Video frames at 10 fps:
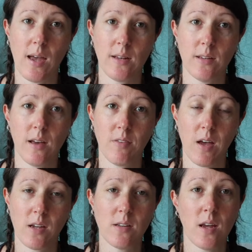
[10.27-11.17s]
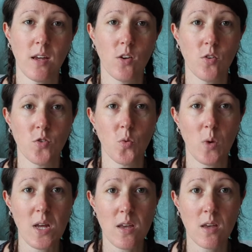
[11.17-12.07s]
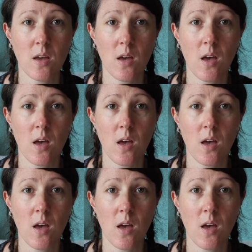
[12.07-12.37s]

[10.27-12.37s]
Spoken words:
and have had a good week.